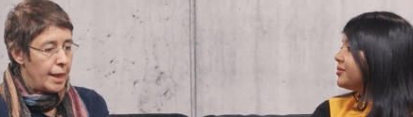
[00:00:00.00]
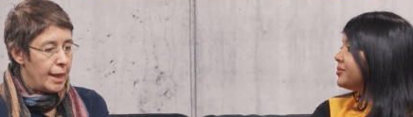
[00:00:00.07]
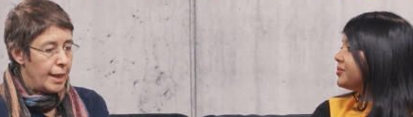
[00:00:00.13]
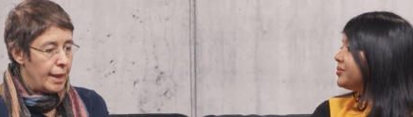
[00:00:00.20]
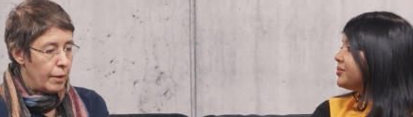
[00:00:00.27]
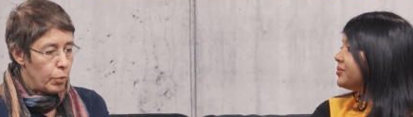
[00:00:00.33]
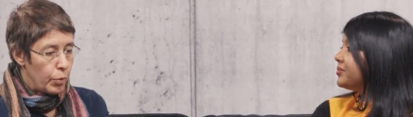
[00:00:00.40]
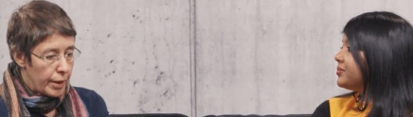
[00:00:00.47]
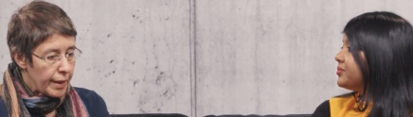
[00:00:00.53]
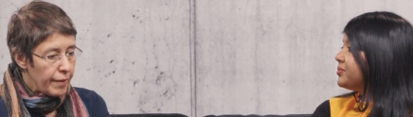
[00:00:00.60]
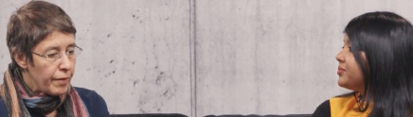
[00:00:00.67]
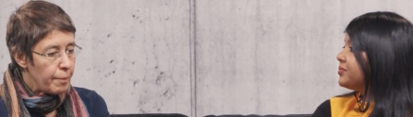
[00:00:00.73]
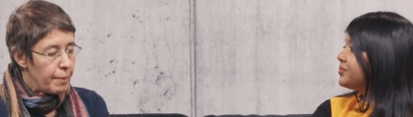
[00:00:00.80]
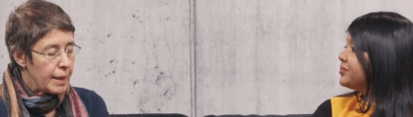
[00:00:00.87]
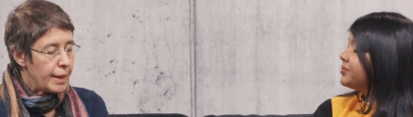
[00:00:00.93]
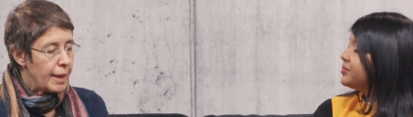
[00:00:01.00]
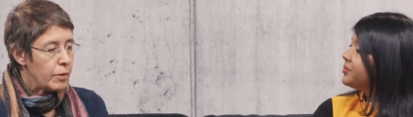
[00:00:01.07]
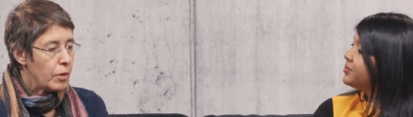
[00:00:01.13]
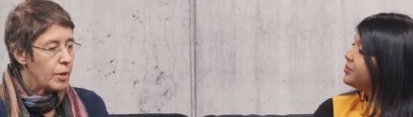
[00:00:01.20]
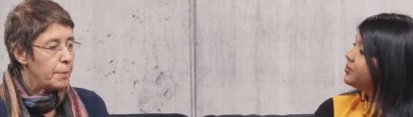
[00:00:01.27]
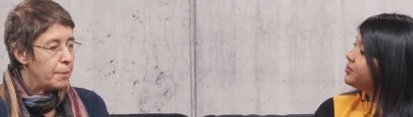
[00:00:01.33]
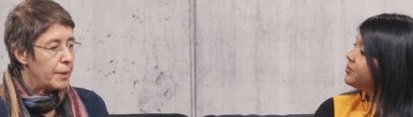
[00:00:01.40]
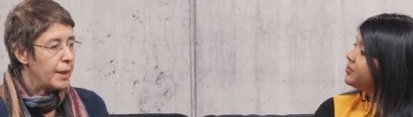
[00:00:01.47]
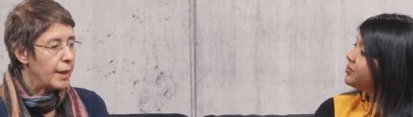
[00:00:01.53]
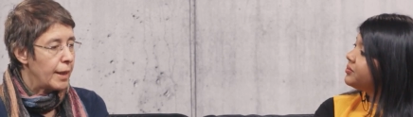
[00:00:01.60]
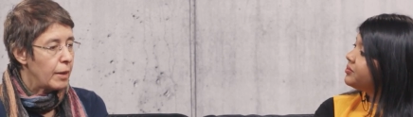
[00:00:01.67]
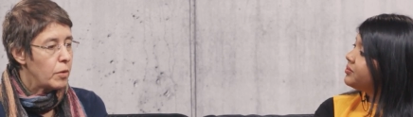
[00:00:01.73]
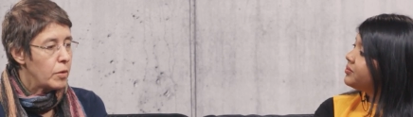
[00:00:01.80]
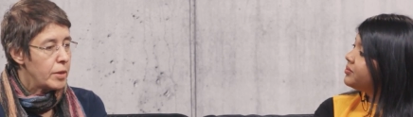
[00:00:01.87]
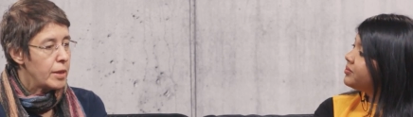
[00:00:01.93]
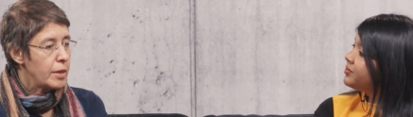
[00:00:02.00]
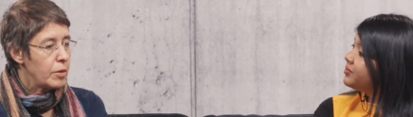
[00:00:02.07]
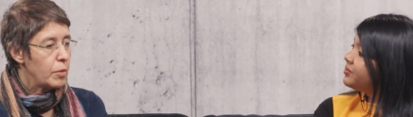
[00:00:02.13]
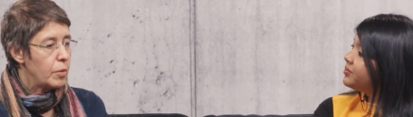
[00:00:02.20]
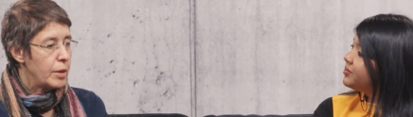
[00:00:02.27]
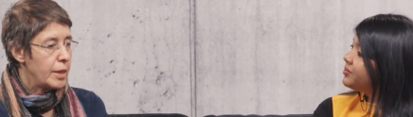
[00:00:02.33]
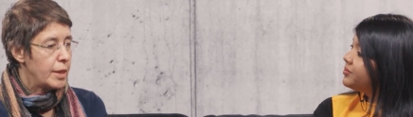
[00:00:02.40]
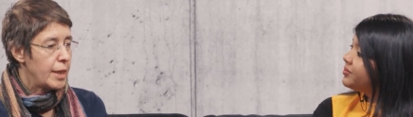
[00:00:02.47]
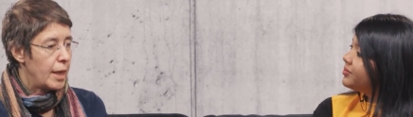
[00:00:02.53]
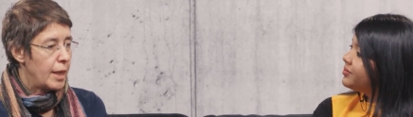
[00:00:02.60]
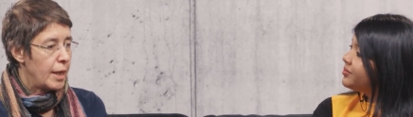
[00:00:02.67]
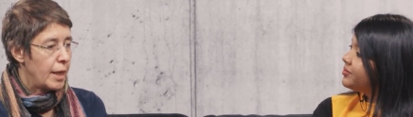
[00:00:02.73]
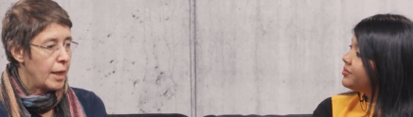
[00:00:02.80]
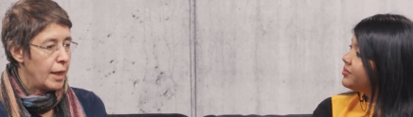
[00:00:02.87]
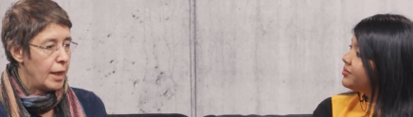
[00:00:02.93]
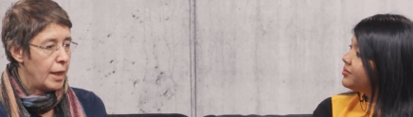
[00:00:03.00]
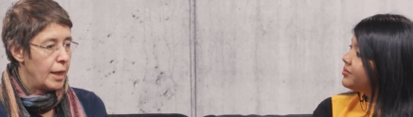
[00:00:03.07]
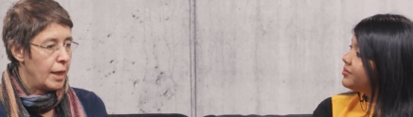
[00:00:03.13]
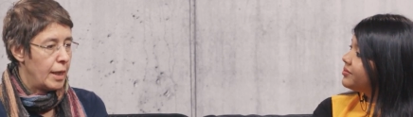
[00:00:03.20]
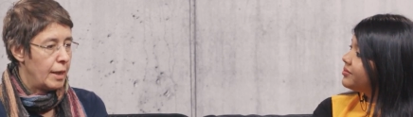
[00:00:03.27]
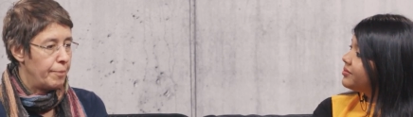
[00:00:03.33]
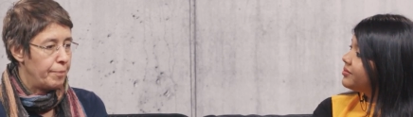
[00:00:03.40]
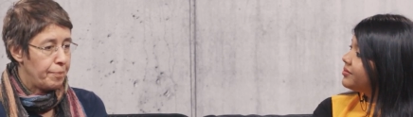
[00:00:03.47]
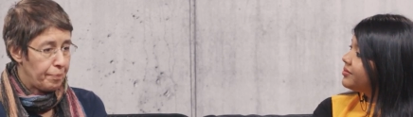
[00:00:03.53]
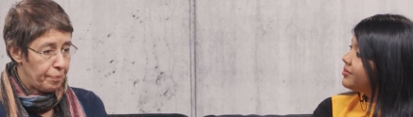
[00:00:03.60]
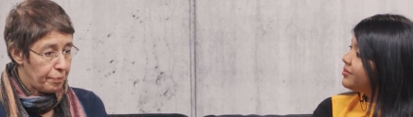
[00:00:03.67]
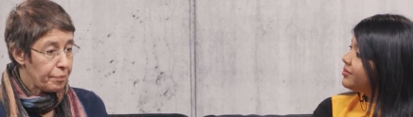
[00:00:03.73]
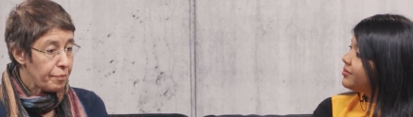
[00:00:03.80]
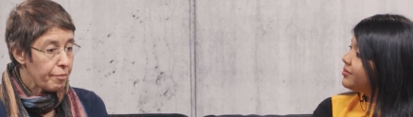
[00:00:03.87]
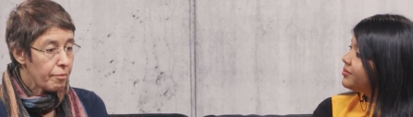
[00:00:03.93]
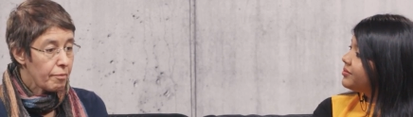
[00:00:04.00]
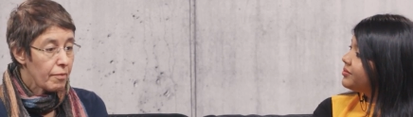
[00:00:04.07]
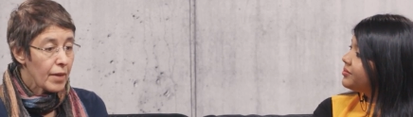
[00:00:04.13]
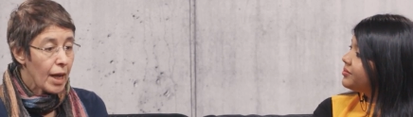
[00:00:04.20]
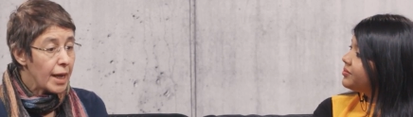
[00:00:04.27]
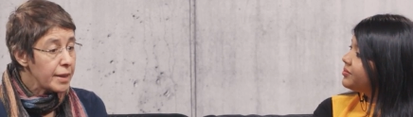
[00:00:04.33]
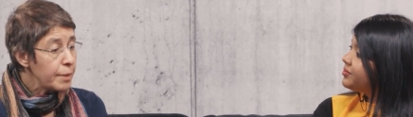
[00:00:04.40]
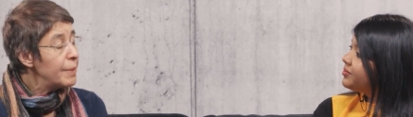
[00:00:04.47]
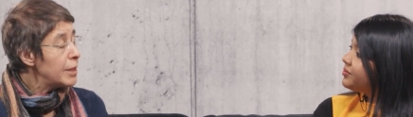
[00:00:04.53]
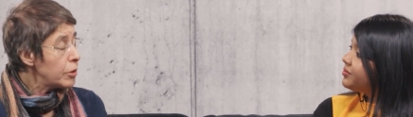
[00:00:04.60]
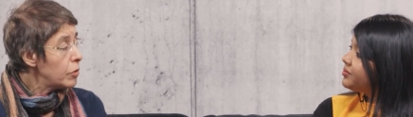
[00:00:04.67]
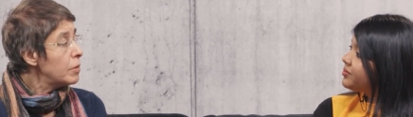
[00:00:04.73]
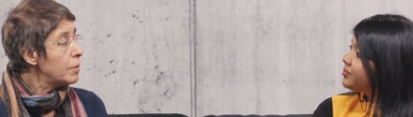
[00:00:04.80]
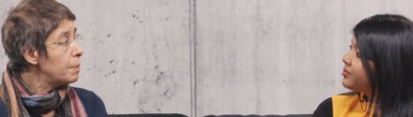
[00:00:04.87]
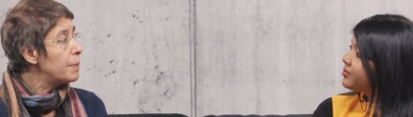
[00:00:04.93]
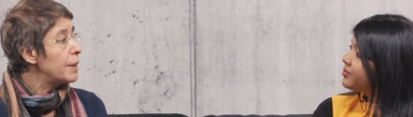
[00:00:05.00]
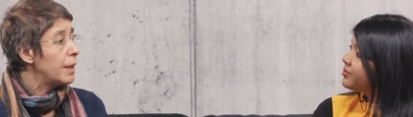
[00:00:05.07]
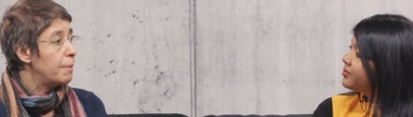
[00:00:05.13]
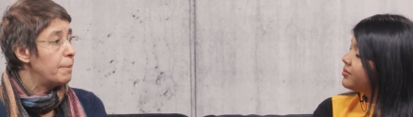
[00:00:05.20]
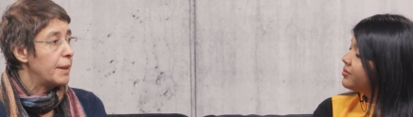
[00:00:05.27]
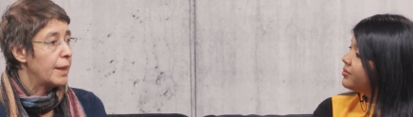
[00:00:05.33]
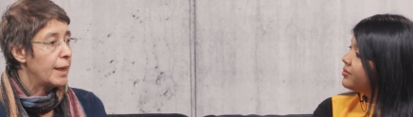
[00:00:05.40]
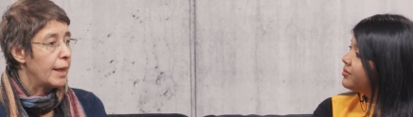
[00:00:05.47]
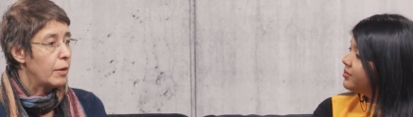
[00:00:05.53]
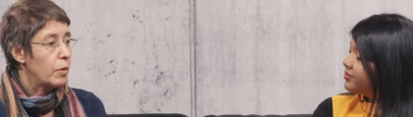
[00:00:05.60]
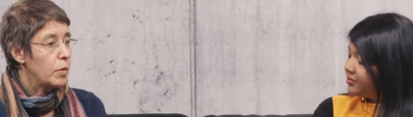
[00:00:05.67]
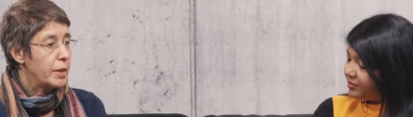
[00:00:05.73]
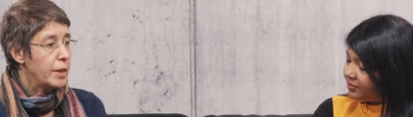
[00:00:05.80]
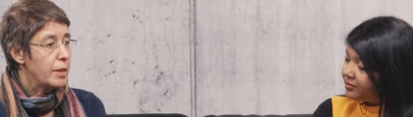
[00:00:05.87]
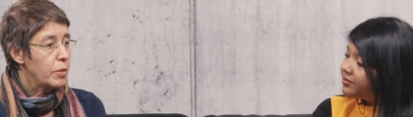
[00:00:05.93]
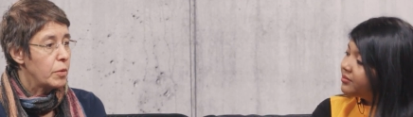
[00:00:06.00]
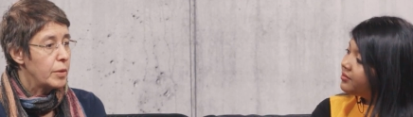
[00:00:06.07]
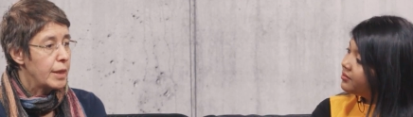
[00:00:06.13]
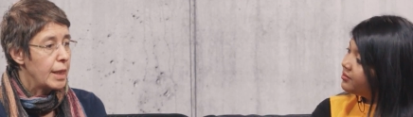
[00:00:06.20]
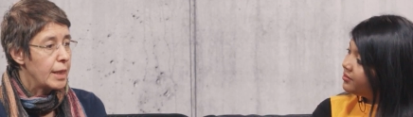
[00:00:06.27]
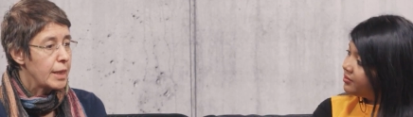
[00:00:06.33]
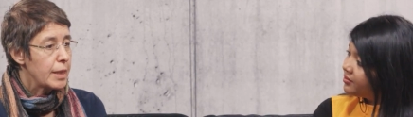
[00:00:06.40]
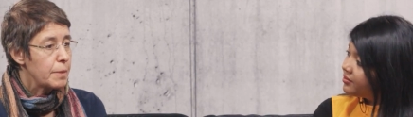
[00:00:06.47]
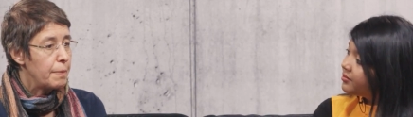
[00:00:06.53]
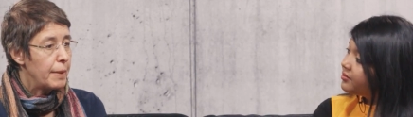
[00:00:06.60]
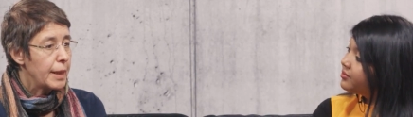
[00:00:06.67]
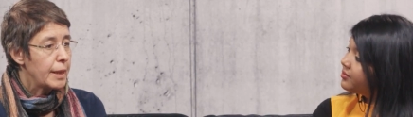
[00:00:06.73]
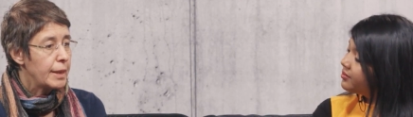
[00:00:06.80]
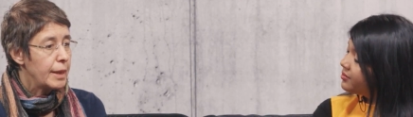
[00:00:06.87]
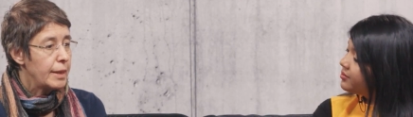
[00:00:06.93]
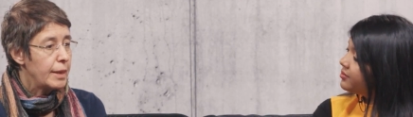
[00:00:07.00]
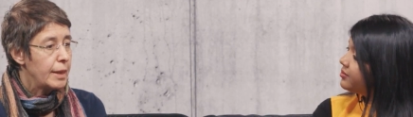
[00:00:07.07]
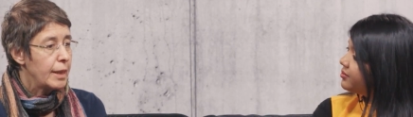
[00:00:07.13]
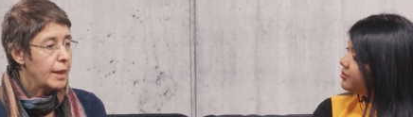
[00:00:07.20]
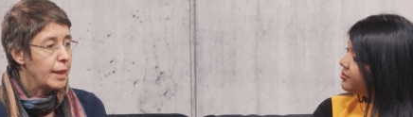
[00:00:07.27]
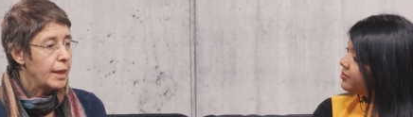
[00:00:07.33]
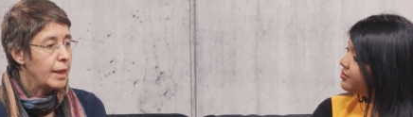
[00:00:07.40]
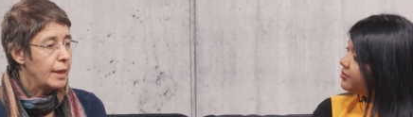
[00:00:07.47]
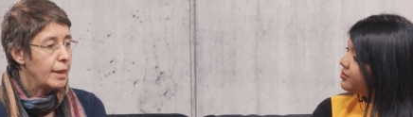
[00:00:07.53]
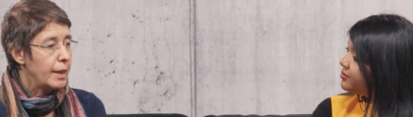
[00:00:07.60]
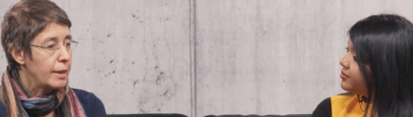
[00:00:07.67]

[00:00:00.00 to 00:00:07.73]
Speaker 1: uh, we have the mandatory prerequisites, which are um, admission prerequisites: mm -hmm. we expect a degree in